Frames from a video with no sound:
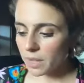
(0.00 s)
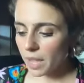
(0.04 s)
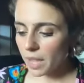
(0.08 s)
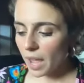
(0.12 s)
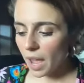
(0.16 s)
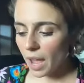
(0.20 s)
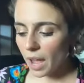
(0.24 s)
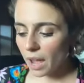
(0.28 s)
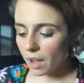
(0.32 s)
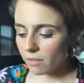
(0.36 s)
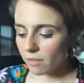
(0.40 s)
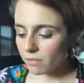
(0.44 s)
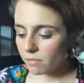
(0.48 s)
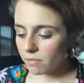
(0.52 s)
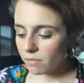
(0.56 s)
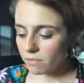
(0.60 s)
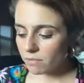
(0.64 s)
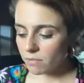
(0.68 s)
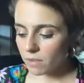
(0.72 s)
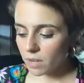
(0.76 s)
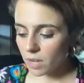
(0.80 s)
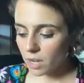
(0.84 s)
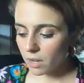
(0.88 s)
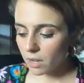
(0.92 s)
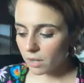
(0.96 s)
They have
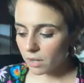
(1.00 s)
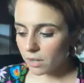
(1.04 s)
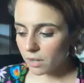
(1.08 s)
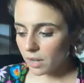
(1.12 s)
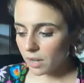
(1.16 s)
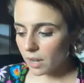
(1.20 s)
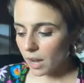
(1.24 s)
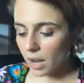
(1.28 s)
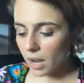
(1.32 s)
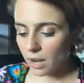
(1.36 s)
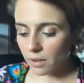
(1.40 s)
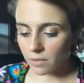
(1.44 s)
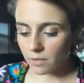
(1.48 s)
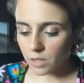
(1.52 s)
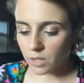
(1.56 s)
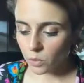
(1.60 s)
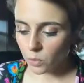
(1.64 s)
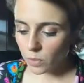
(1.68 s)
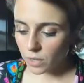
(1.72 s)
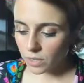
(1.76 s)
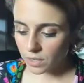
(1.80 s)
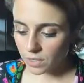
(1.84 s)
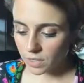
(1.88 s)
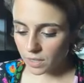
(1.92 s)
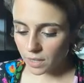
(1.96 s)
kind of a
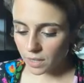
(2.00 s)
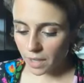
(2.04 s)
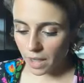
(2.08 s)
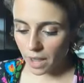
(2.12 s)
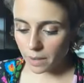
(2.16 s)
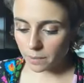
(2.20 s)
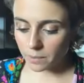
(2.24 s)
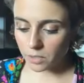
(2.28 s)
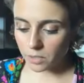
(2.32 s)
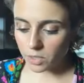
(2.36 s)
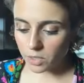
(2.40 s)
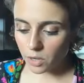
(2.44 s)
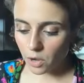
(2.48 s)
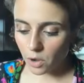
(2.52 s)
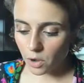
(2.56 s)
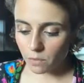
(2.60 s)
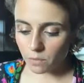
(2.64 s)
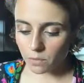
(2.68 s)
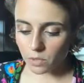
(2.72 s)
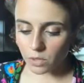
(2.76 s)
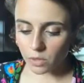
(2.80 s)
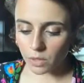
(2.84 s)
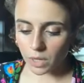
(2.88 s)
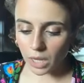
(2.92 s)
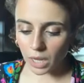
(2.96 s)
twist to them. So
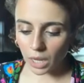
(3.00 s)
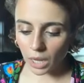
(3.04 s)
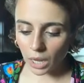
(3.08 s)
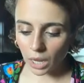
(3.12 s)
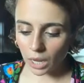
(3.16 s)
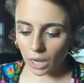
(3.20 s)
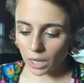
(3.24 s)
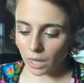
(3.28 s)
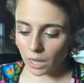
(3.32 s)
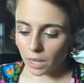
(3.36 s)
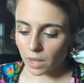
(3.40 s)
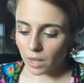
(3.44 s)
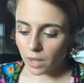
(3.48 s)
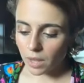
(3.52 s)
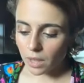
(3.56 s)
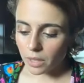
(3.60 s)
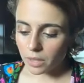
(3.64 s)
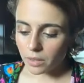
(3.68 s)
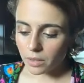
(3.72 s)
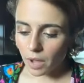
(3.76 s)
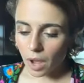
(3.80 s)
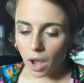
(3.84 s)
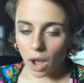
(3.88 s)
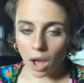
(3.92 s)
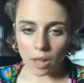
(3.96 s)
I'm doing
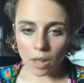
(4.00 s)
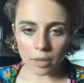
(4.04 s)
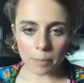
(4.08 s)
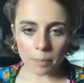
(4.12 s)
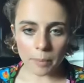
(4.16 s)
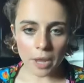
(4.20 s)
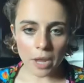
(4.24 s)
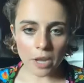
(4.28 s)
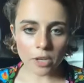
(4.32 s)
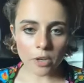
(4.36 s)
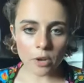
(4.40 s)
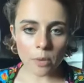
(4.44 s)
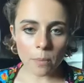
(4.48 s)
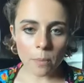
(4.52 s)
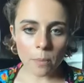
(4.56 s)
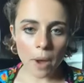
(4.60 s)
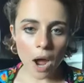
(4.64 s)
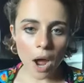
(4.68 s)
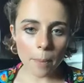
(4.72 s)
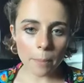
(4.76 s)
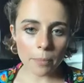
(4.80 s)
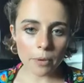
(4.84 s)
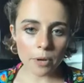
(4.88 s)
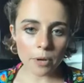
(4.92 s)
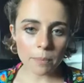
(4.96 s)
the jalapeno
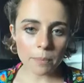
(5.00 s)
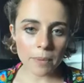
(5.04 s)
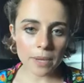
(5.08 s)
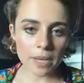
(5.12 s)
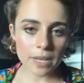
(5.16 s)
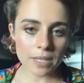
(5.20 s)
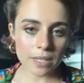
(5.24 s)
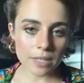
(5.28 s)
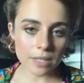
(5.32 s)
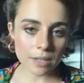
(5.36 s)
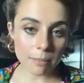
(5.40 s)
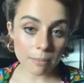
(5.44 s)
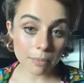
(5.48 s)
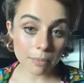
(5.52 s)
popper pigs in a